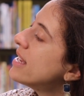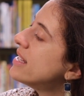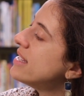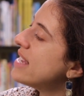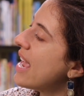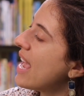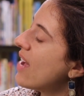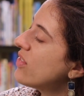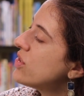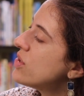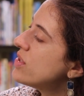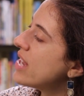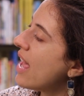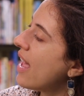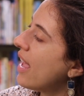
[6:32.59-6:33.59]
Day after
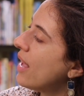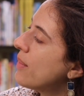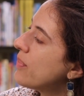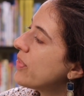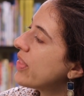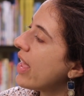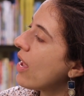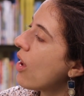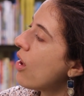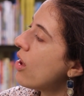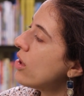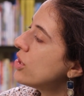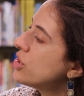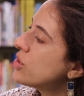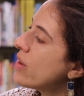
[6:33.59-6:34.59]
day, they
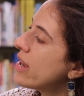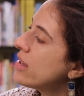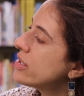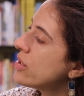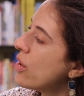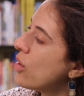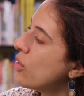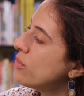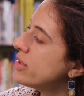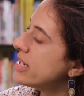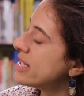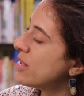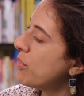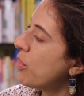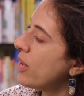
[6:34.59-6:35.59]
all trailed home
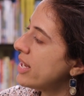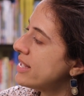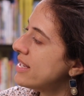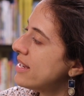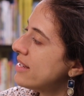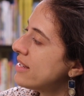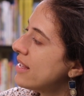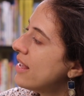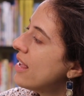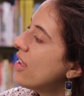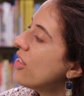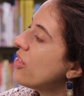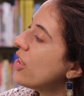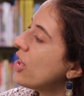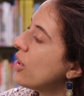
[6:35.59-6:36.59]
disappointed.
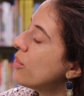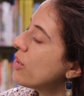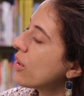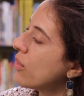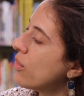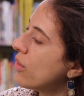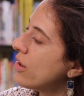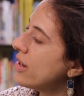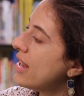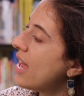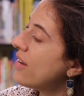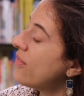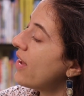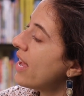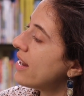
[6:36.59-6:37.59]
The unicorn
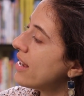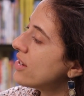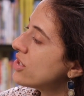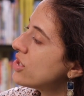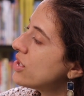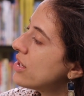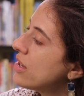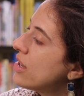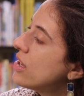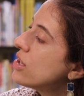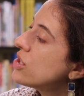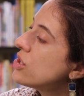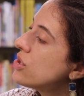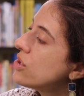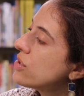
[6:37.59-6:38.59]
had vanished.
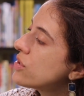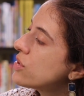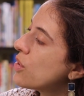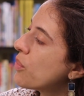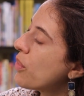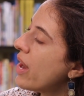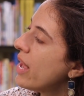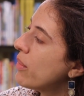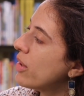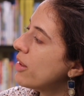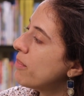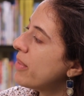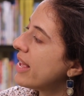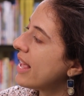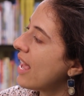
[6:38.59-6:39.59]
Sir
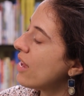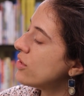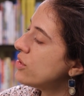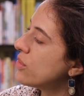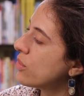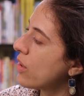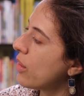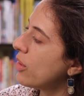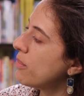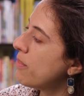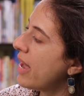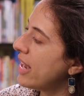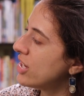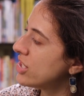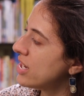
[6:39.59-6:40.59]
Brangwen began to grow
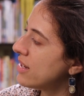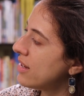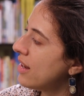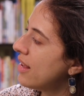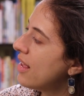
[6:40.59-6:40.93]
impatient.